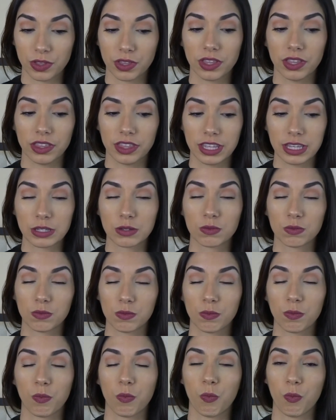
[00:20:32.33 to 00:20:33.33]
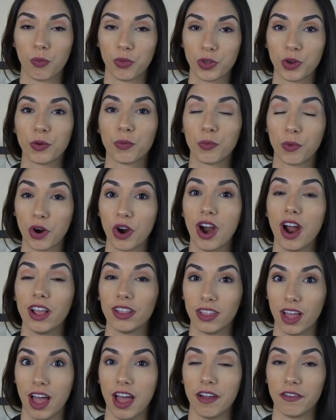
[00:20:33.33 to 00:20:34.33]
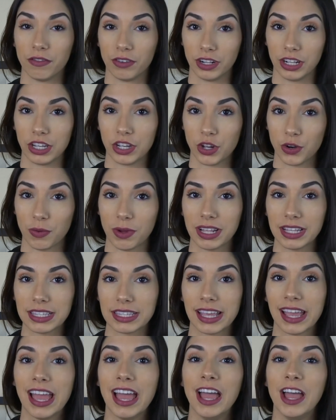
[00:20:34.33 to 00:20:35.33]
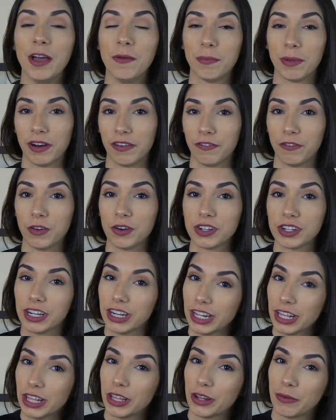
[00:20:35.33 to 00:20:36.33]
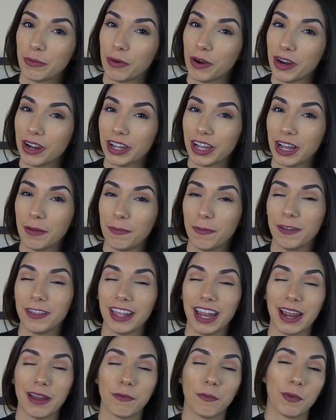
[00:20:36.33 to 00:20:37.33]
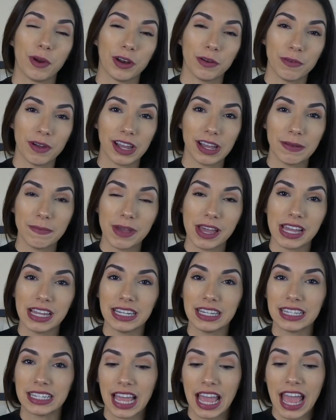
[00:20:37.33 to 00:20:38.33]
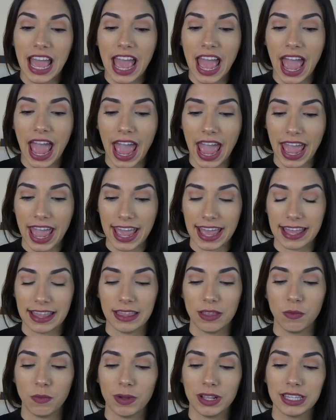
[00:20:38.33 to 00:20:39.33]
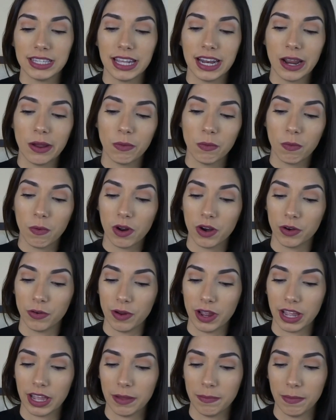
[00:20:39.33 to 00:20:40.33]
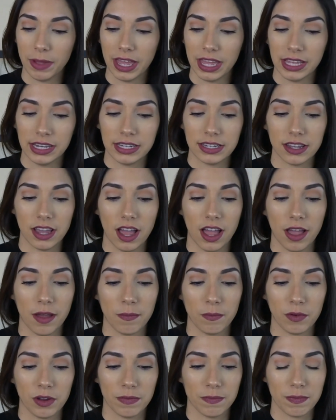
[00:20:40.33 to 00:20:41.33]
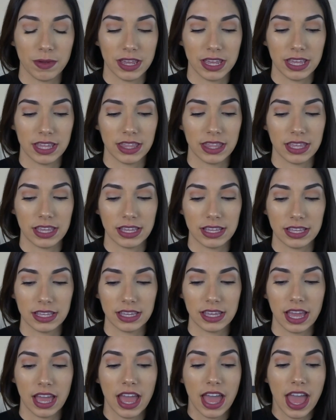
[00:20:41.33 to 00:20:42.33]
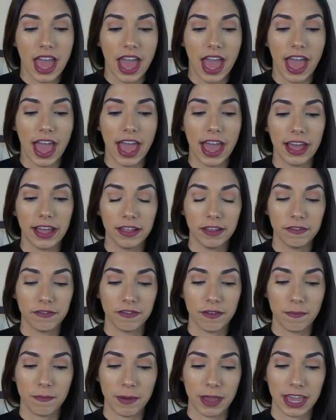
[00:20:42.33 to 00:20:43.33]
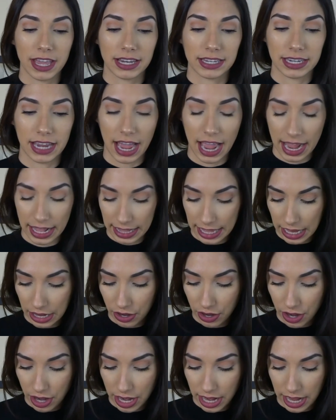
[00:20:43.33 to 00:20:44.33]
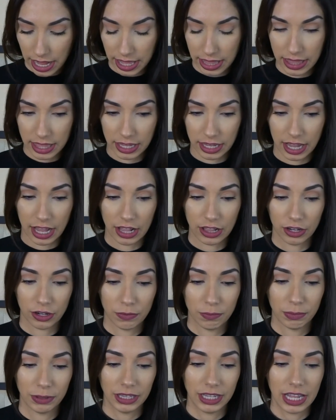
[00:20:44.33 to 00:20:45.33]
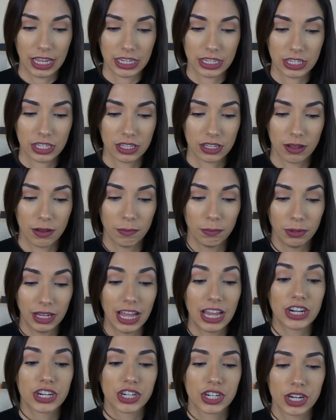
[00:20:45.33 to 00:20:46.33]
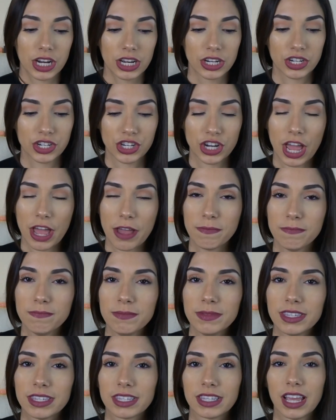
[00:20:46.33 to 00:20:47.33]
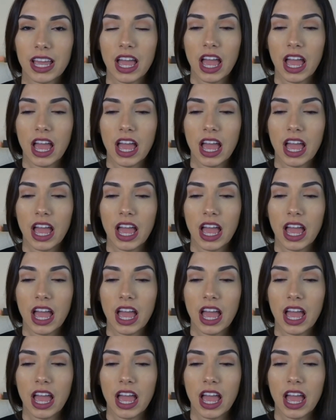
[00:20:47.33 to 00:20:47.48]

there were a lot of really good ones. But unfortunately, there were a couple that I wouldn't recommend. And the ones that I wouldn't recommend would be the e.l.f. Baked Highlighter in the color Blush Gems.